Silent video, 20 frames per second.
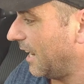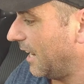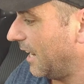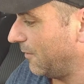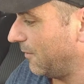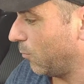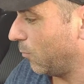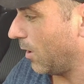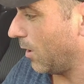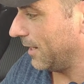
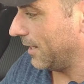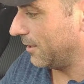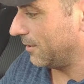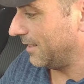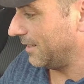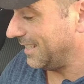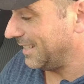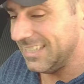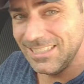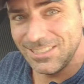I've
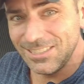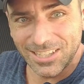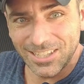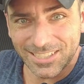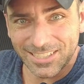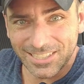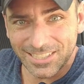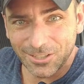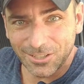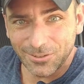wired
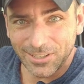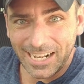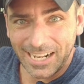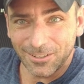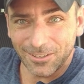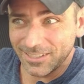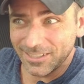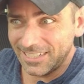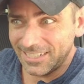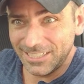into the cigarette
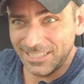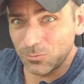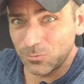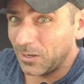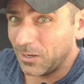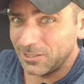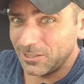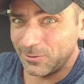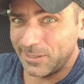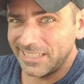outlet and I
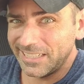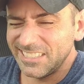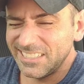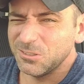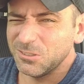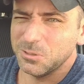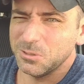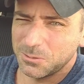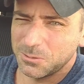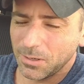just wired directly
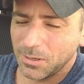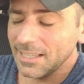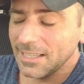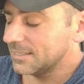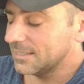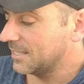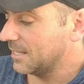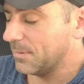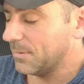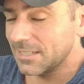into it, which
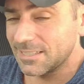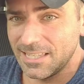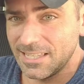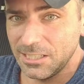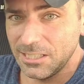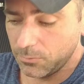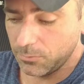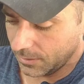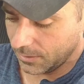probably isn't the best thing.